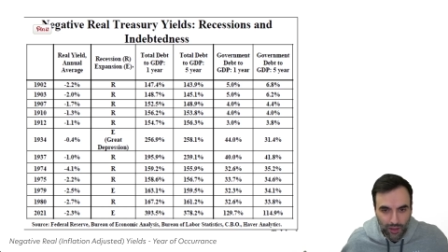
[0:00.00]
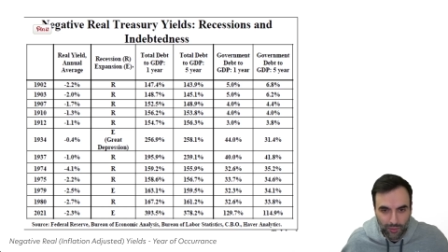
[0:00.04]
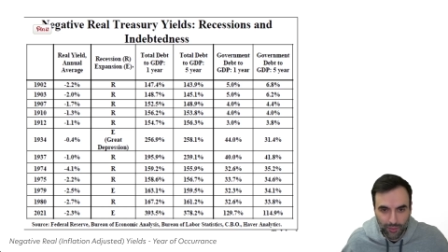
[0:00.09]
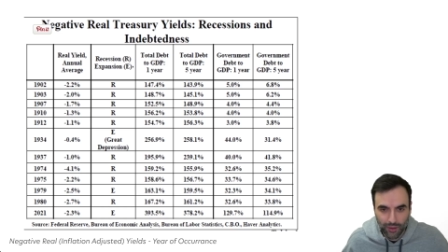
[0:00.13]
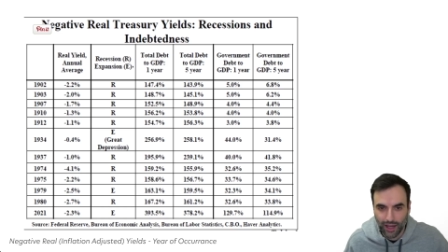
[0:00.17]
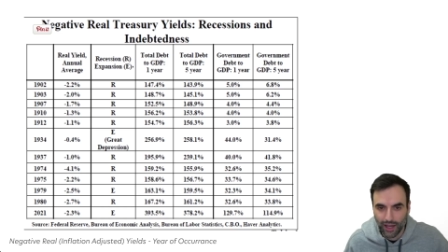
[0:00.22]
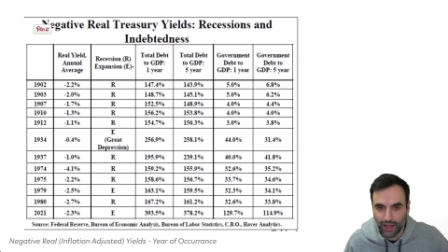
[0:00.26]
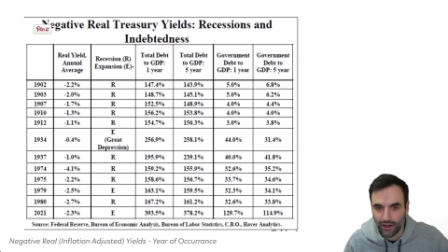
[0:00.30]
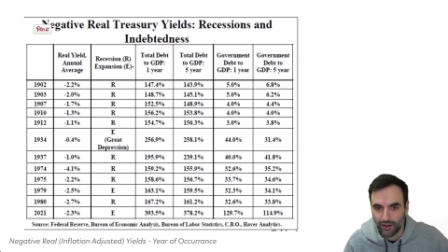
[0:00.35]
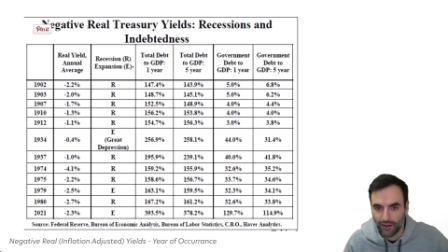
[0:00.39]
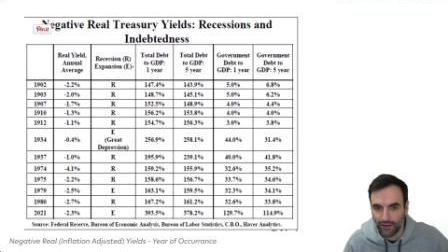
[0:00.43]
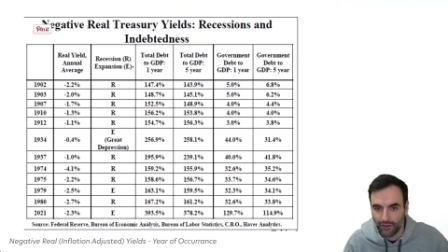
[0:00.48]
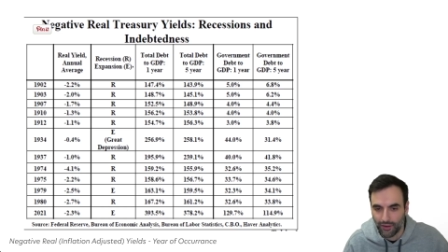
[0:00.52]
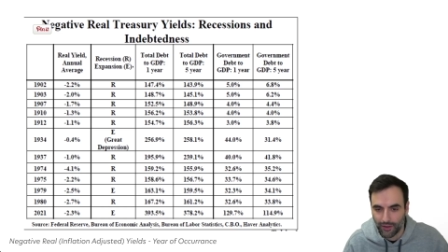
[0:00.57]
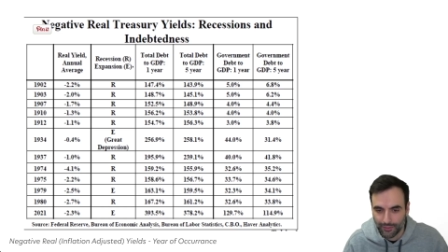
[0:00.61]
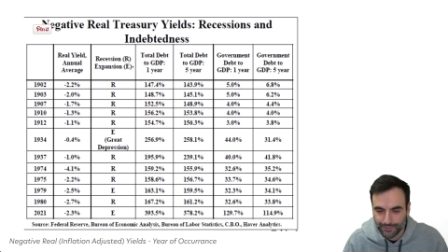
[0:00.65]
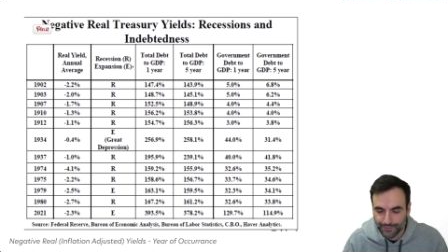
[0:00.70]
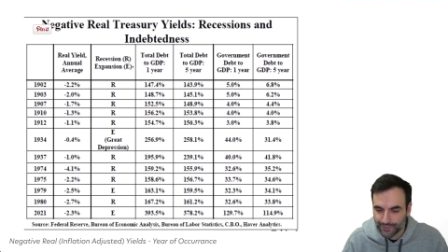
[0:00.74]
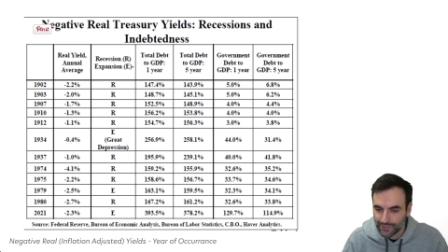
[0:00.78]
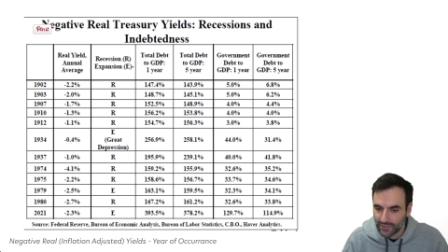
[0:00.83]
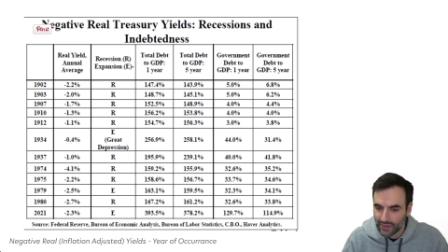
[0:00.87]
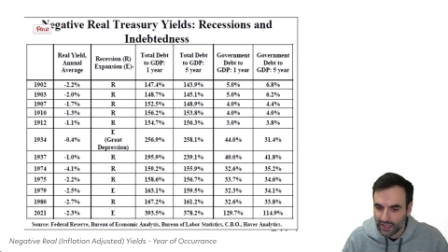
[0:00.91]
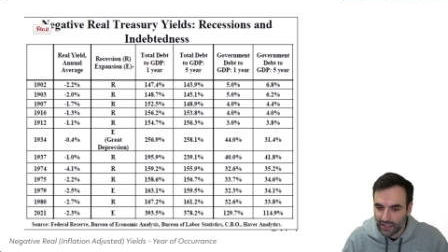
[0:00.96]
maybe. I don't
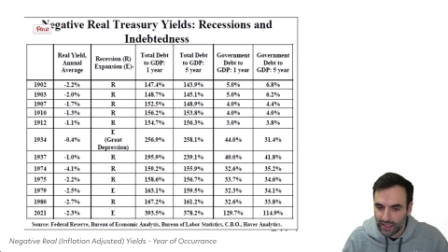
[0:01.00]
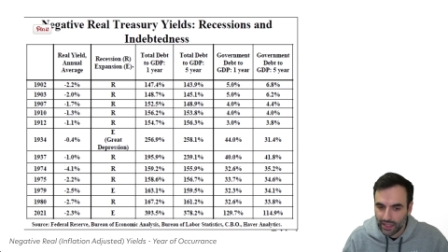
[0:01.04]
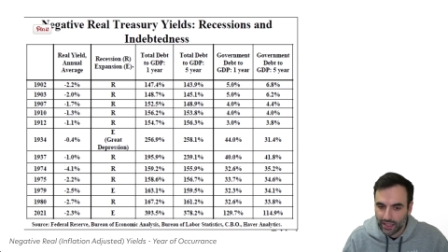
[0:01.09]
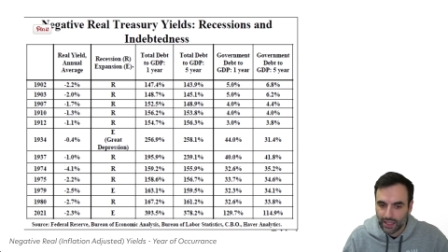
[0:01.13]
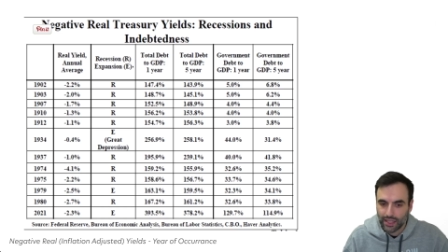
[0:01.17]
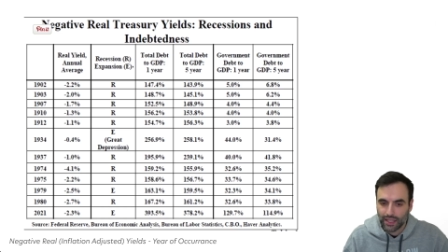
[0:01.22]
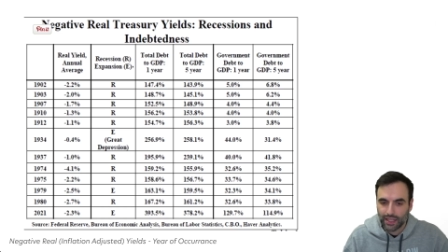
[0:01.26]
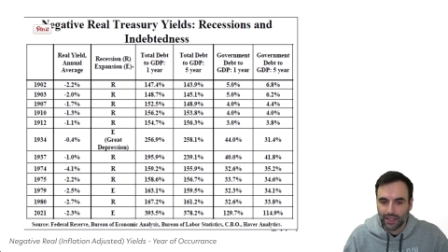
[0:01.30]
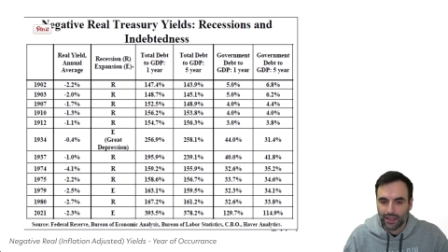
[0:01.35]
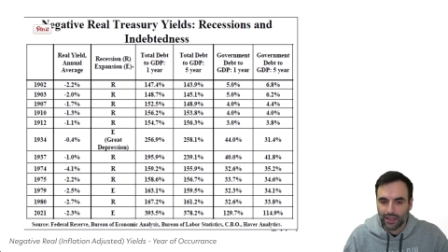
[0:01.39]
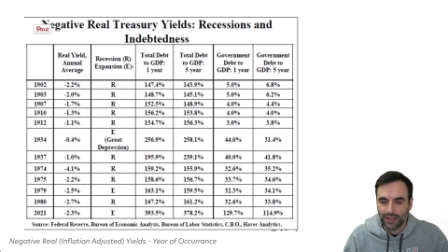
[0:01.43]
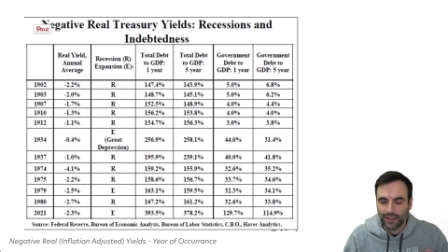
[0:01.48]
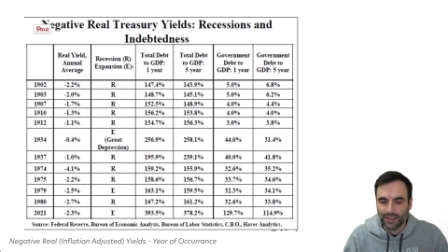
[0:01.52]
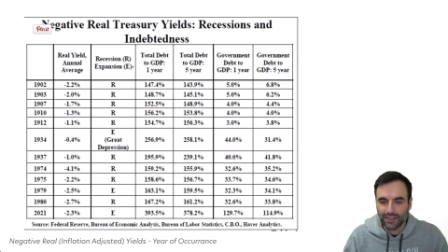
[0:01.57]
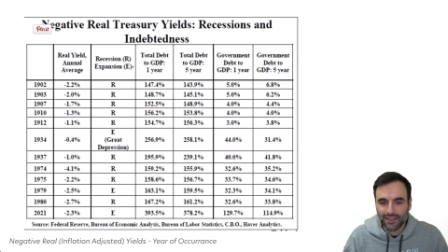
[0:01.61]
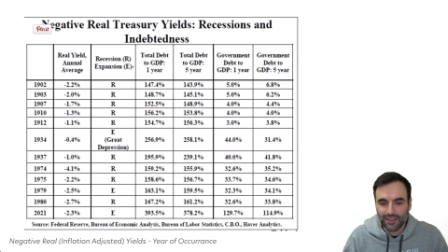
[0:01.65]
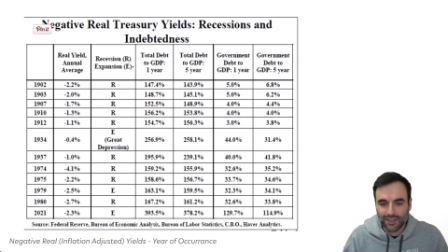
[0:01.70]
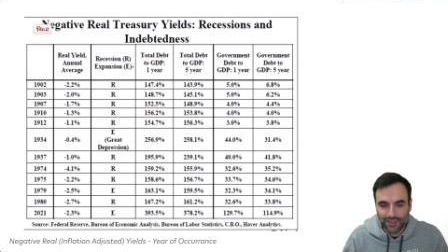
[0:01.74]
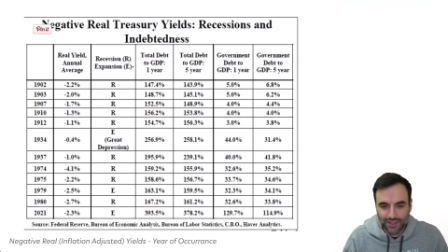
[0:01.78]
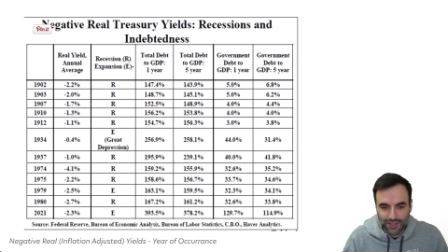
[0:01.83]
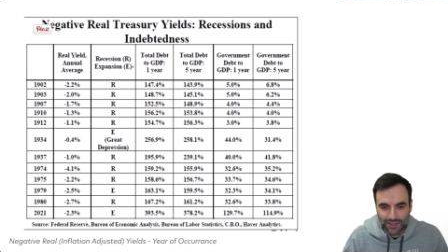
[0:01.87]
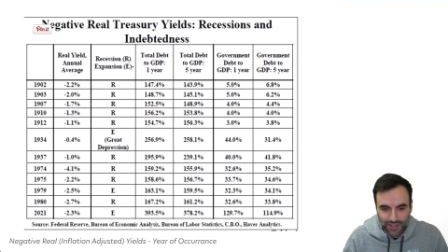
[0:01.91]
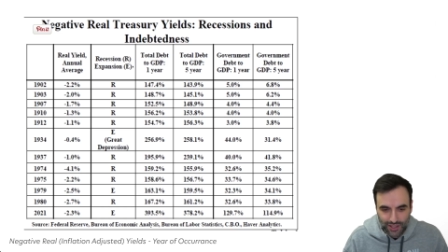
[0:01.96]
know.
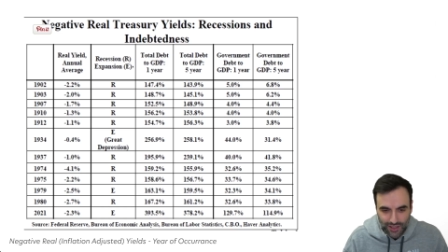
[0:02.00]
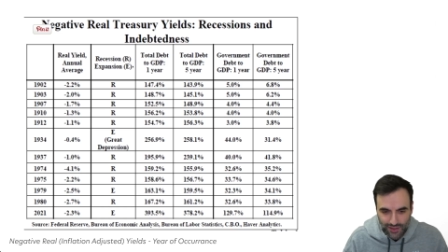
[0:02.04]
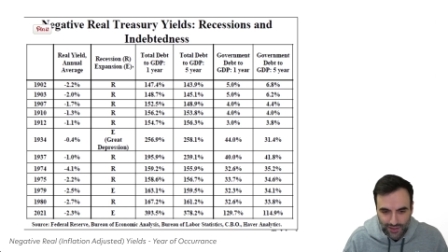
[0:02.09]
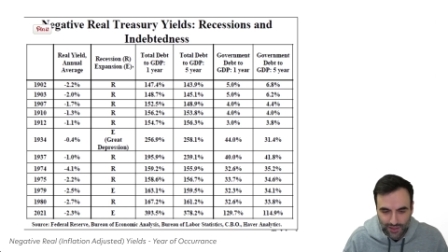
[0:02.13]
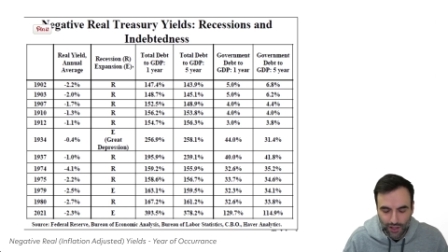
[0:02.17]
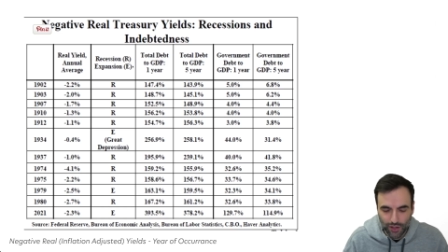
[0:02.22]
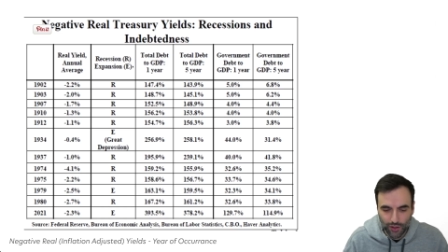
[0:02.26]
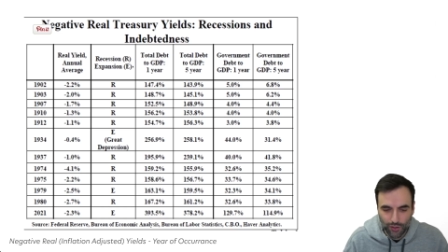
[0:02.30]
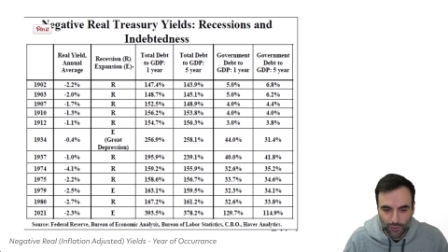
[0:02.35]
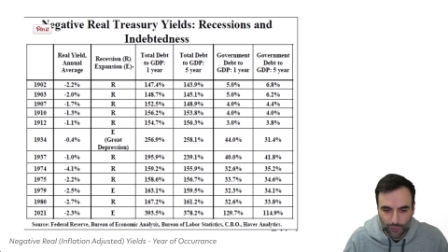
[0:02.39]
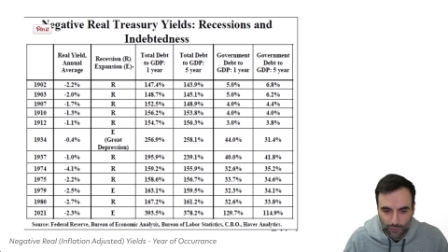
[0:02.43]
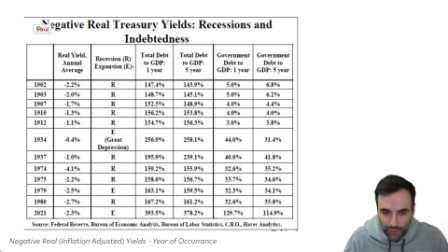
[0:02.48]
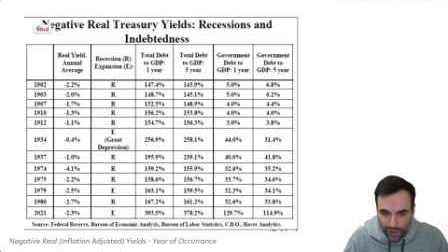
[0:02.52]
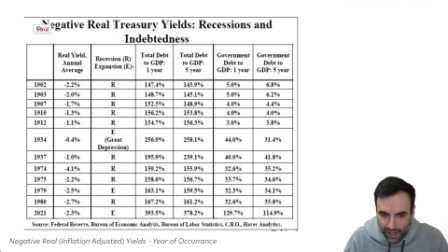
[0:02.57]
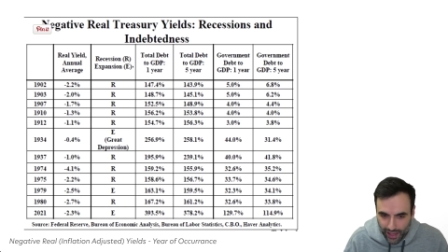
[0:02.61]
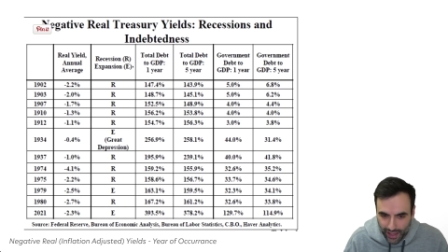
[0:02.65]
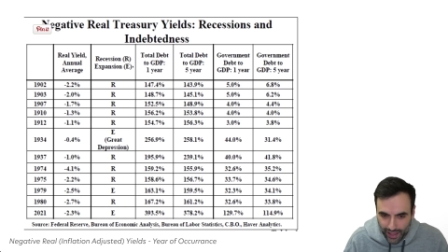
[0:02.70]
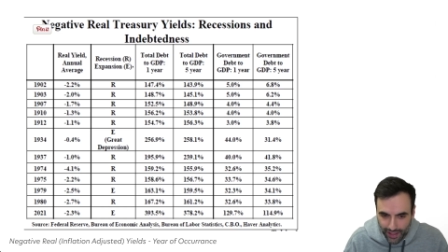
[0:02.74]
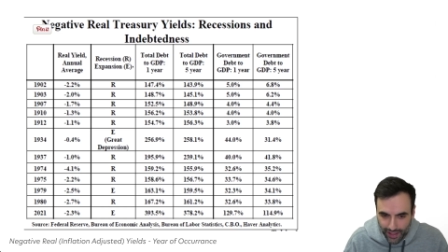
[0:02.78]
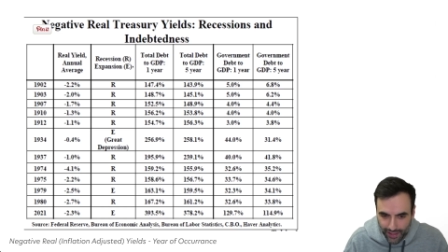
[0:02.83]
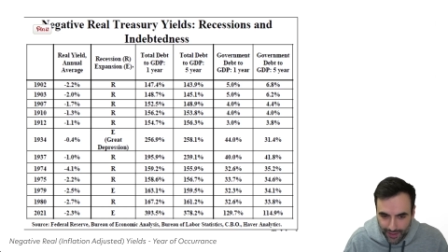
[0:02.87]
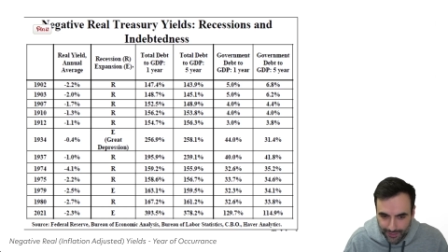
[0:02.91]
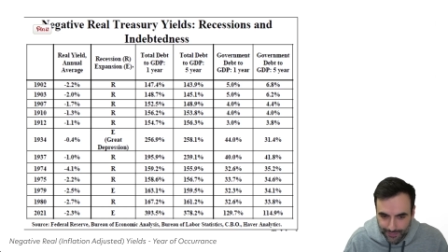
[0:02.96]
This is just a
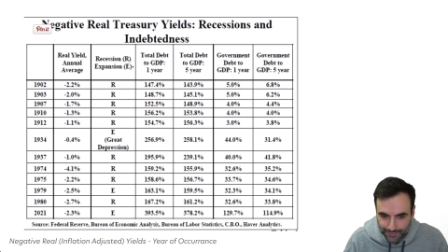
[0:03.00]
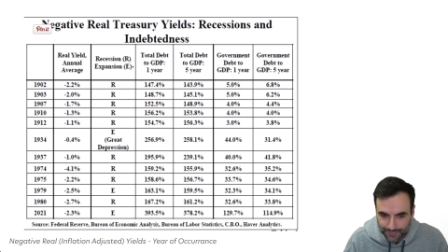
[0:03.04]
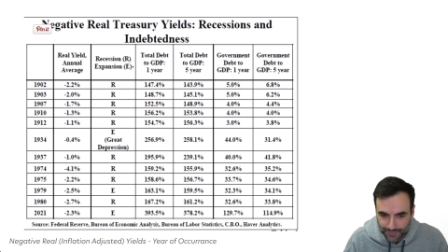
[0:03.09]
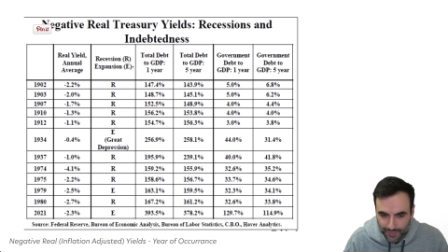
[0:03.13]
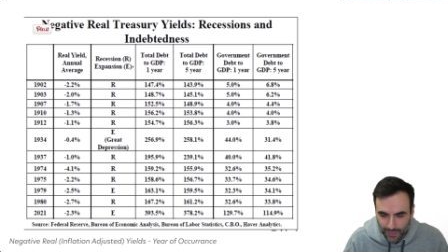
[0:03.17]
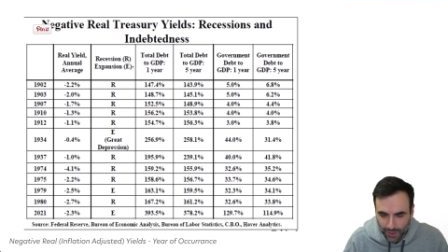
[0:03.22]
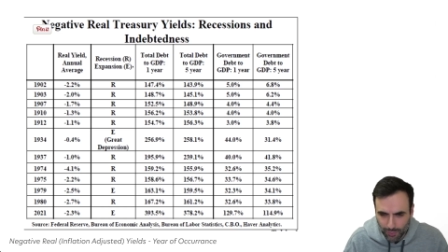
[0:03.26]
way,